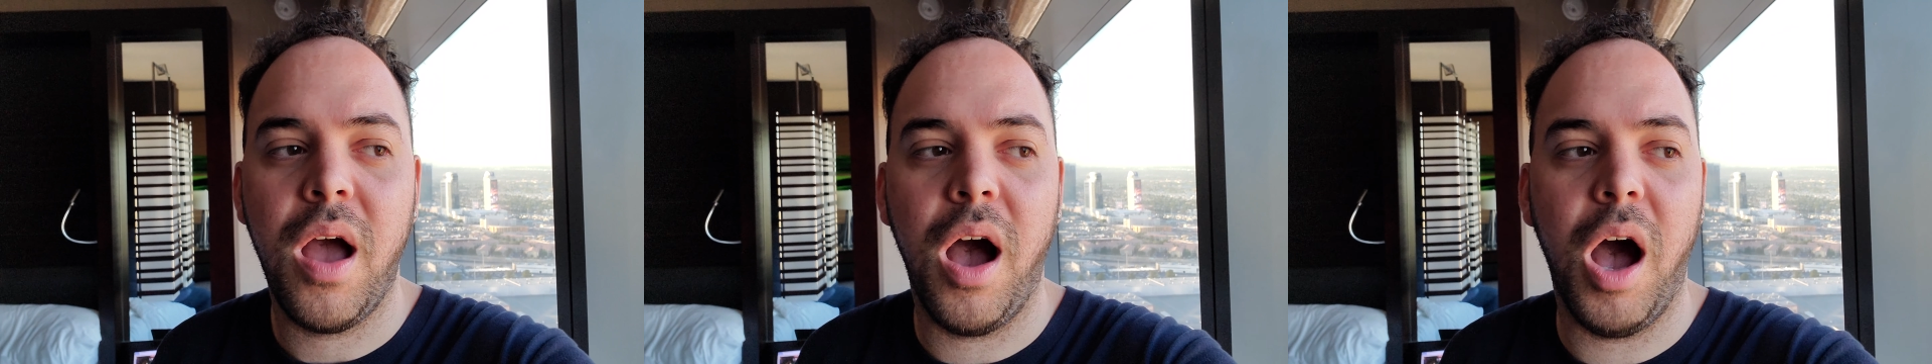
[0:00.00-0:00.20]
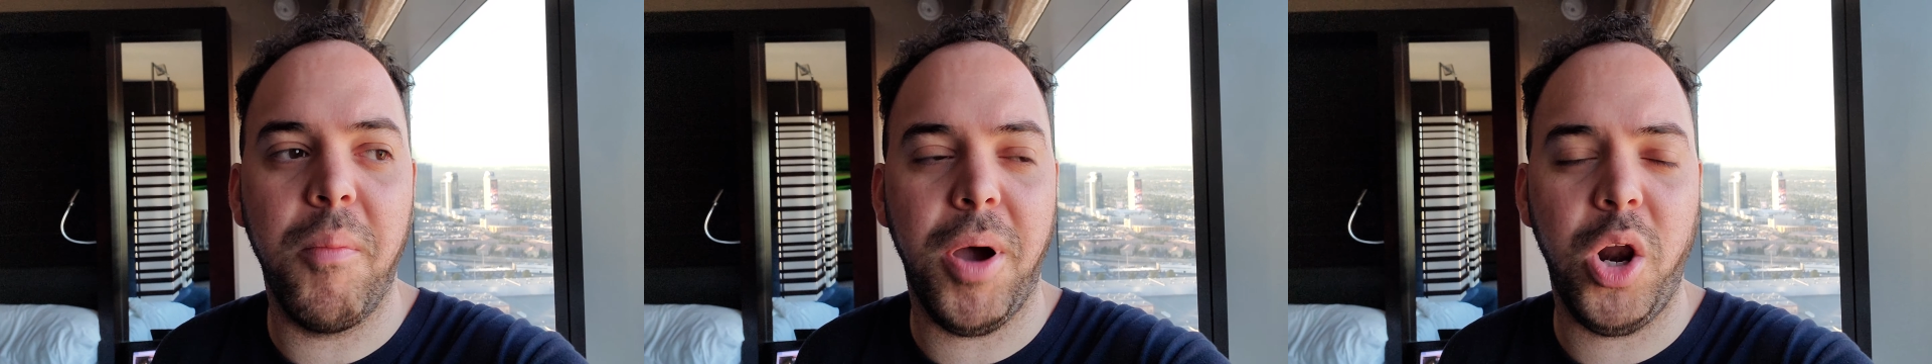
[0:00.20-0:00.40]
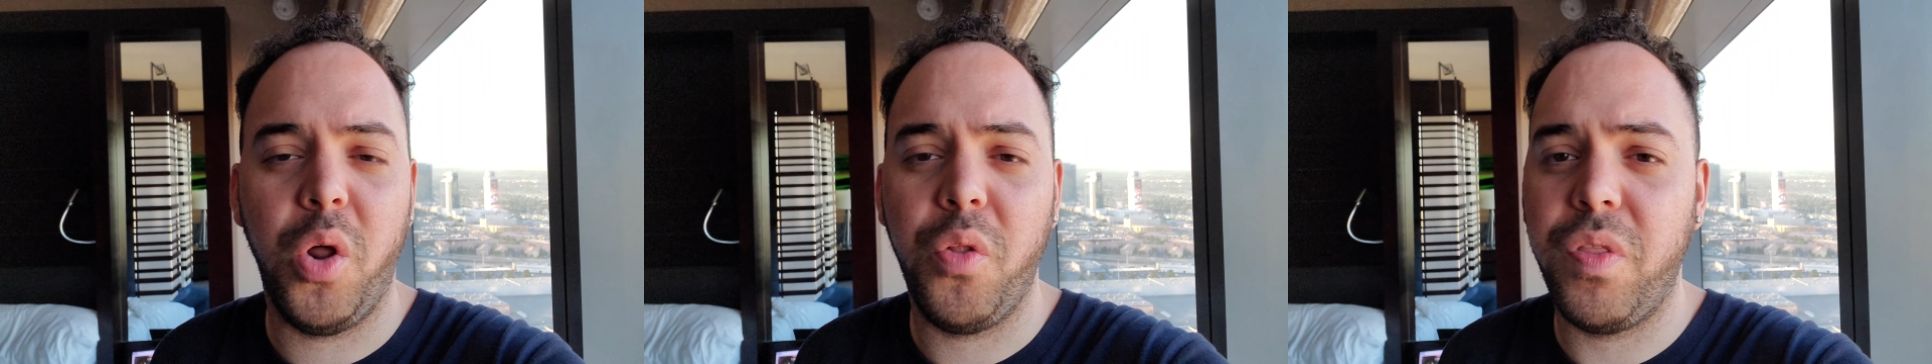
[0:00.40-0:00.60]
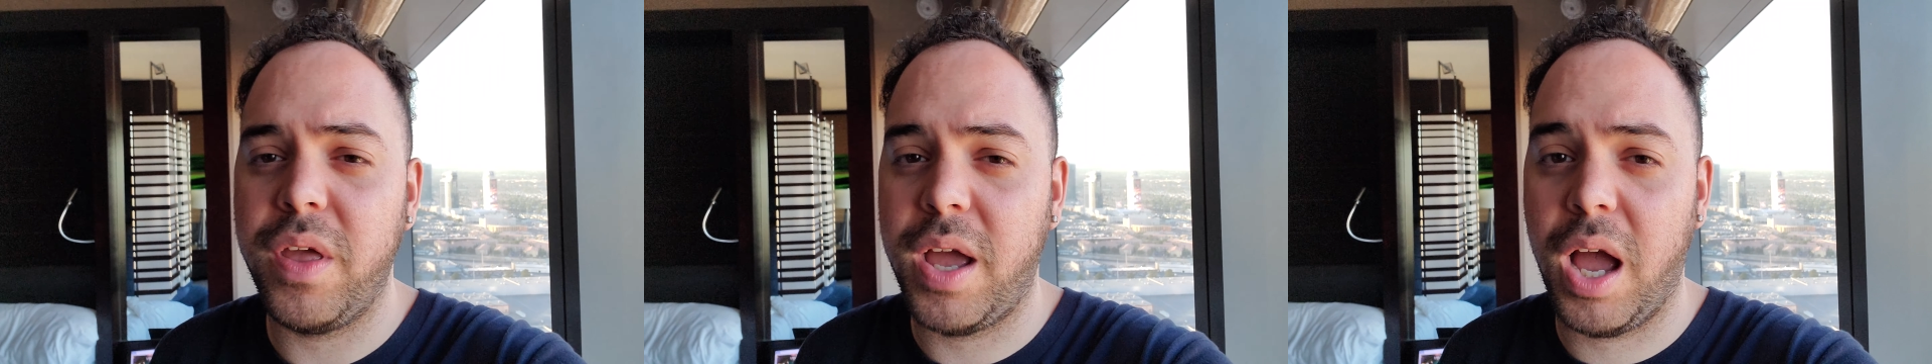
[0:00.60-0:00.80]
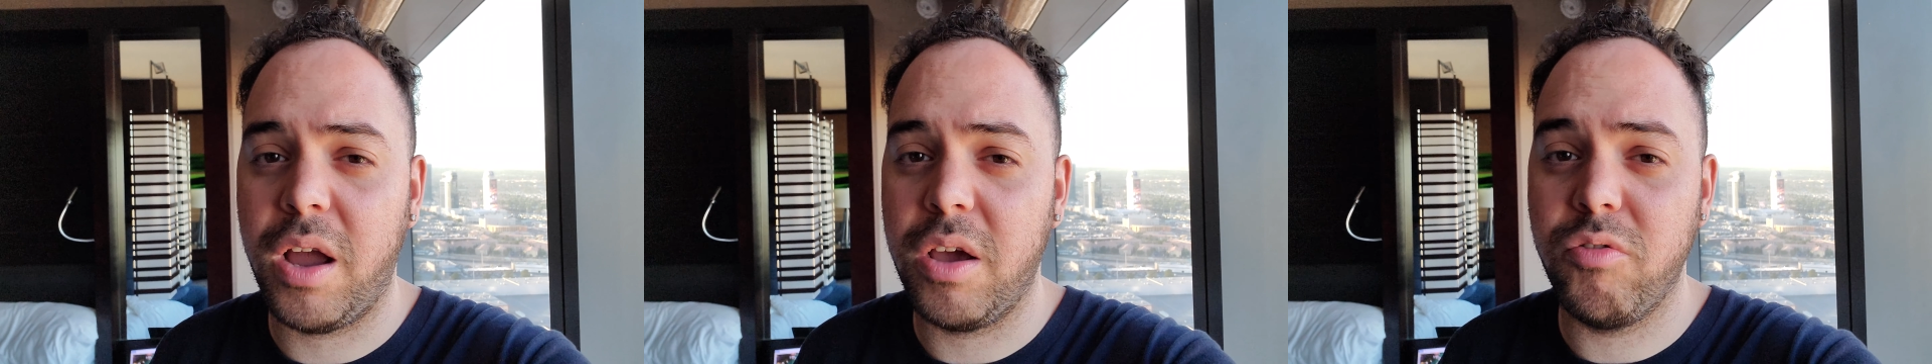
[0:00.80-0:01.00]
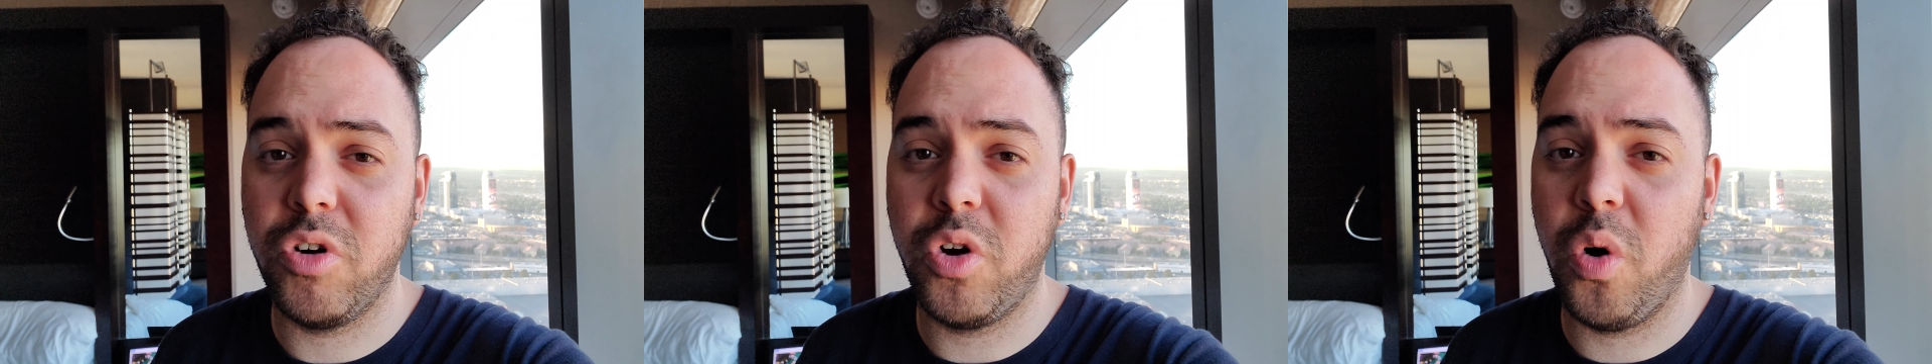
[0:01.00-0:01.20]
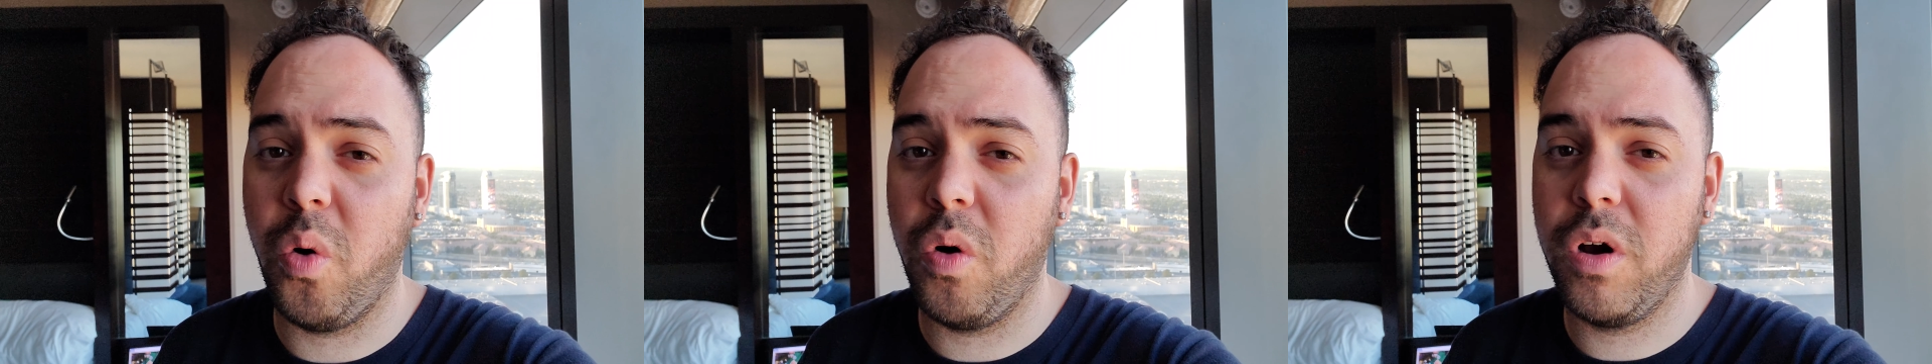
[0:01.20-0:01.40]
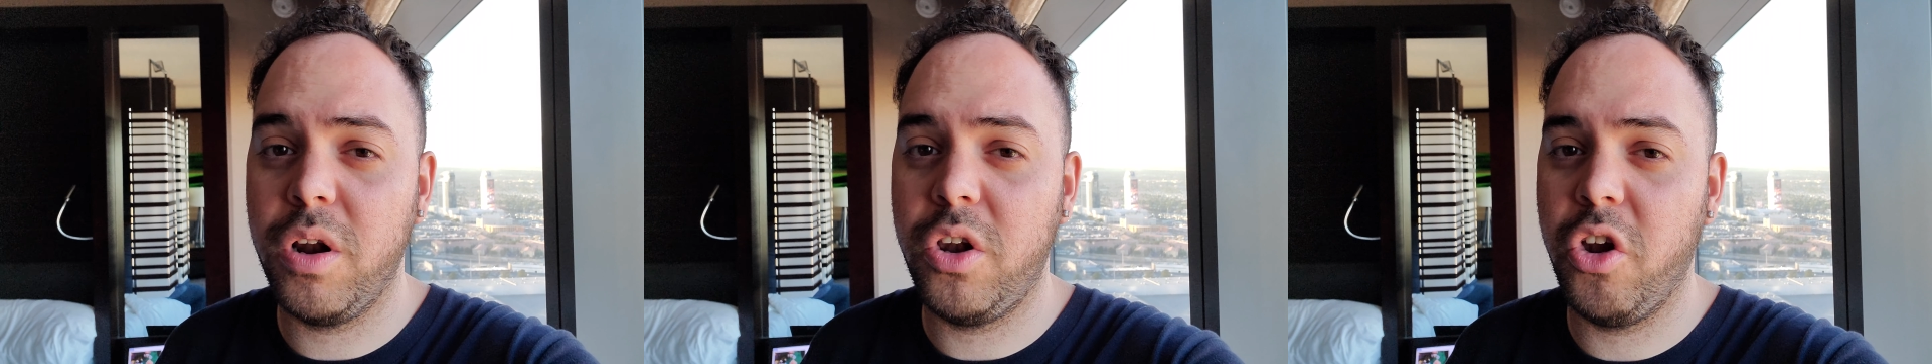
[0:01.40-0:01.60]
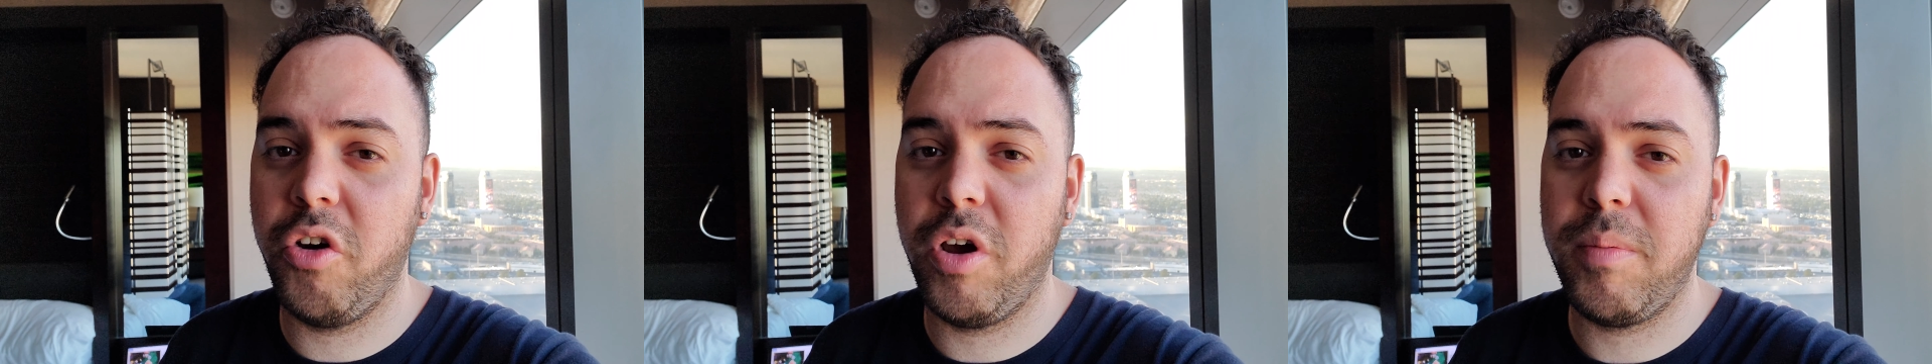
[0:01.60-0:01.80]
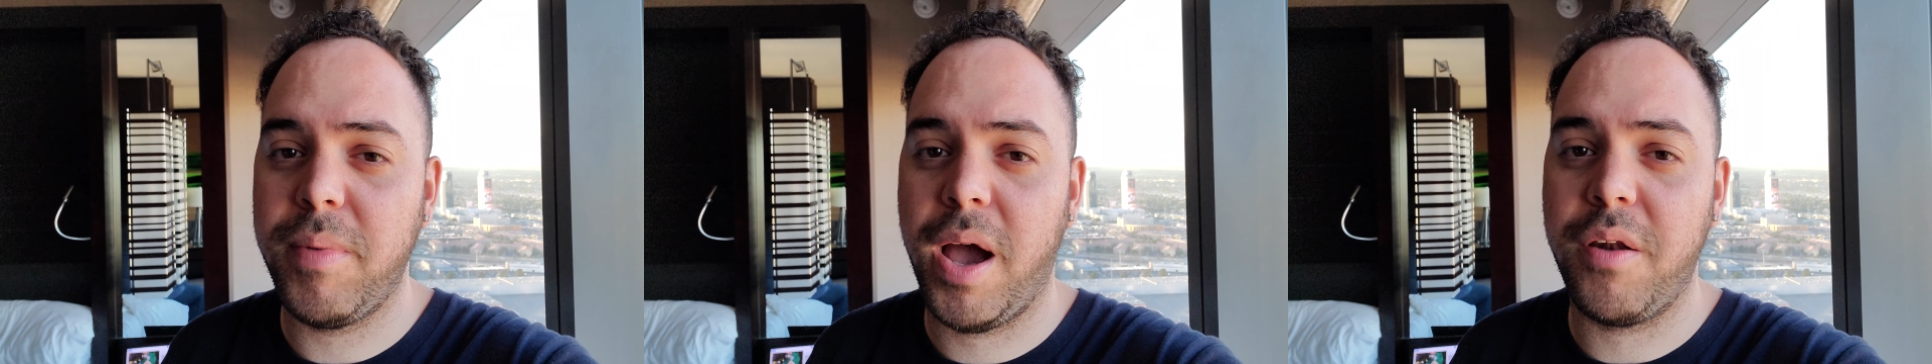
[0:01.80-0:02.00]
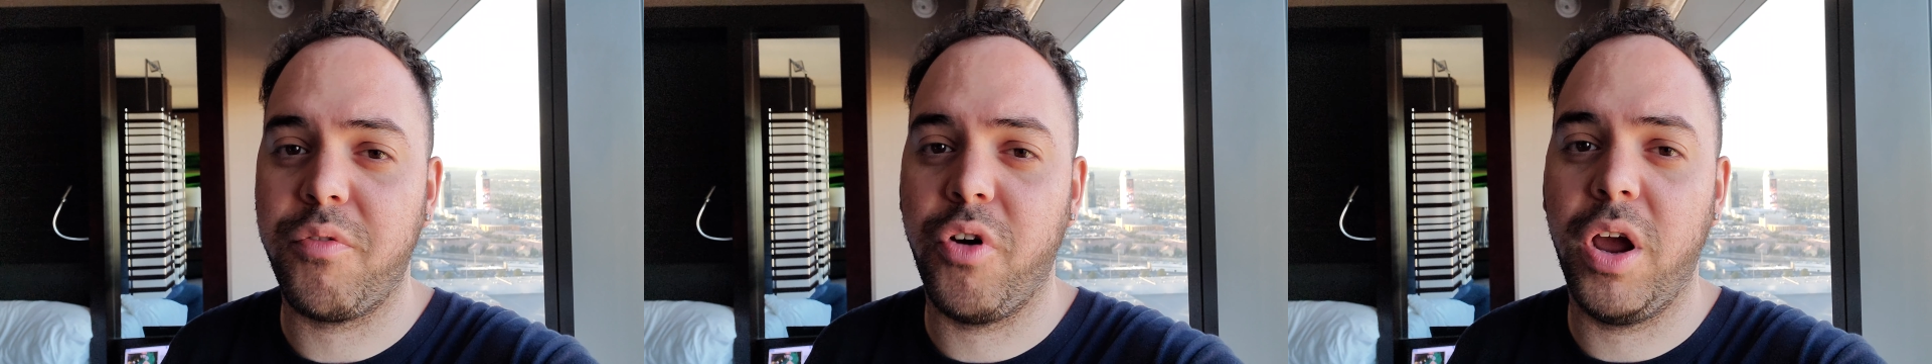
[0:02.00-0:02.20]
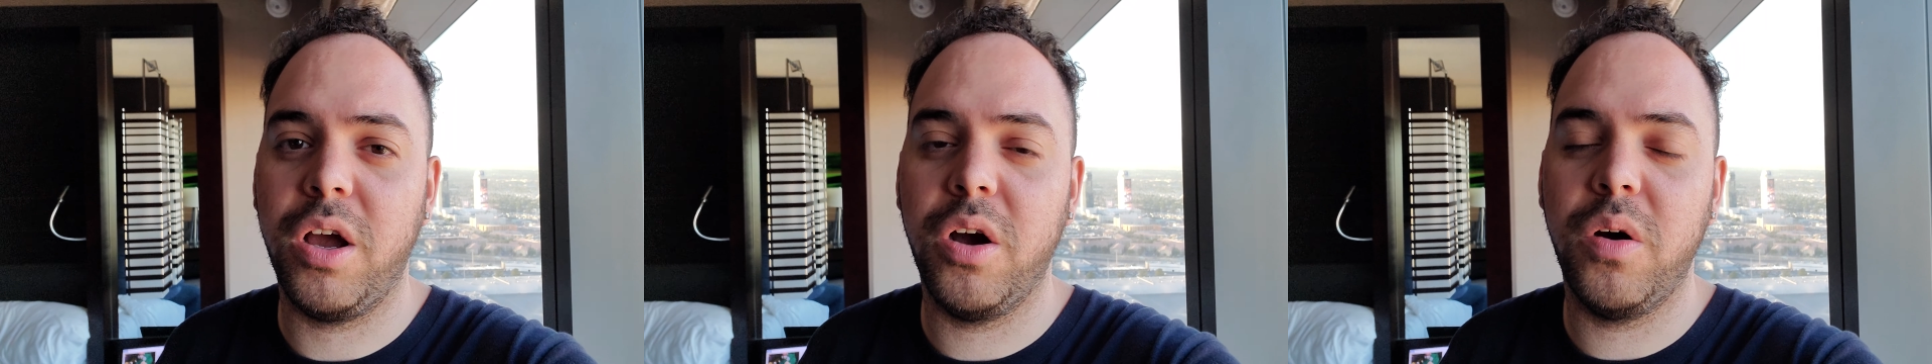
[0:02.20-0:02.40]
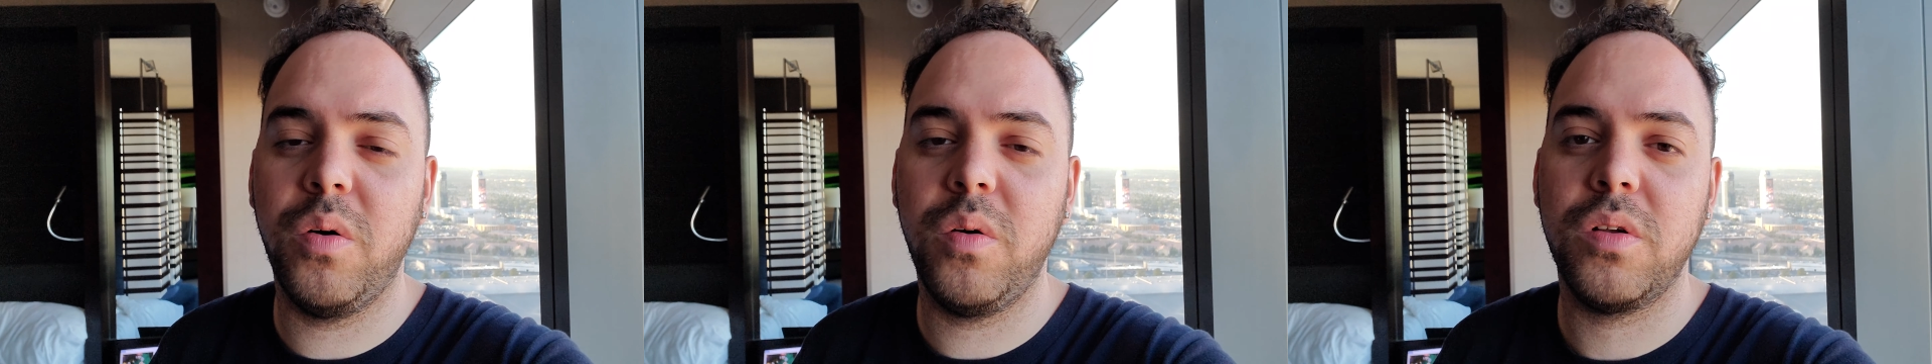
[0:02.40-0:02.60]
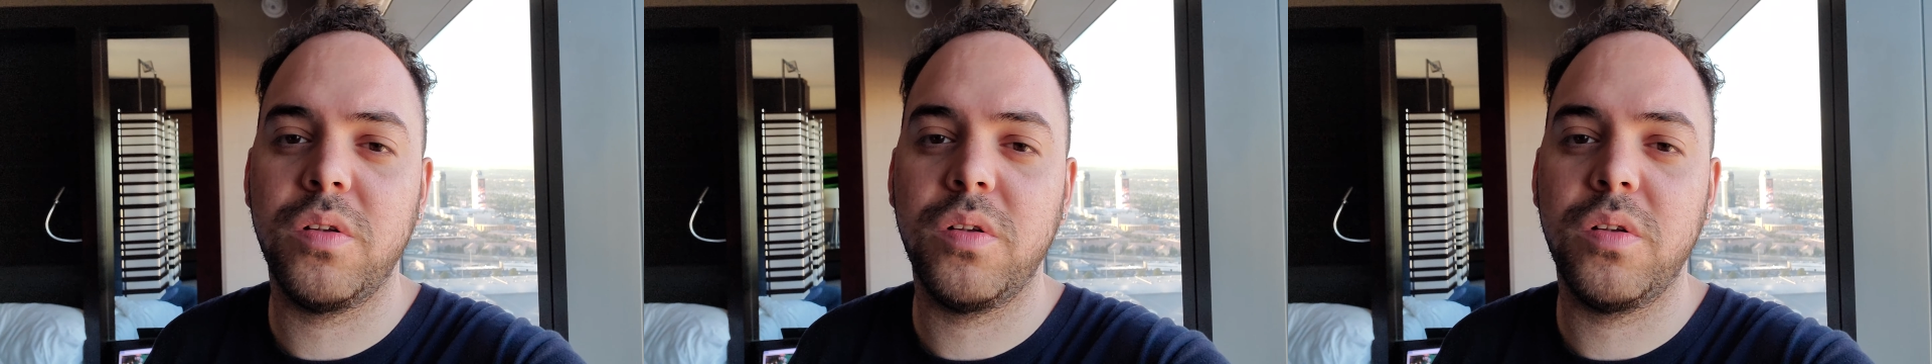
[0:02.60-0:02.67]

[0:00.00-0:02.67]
Um, I don't think I can record during Mat Franco,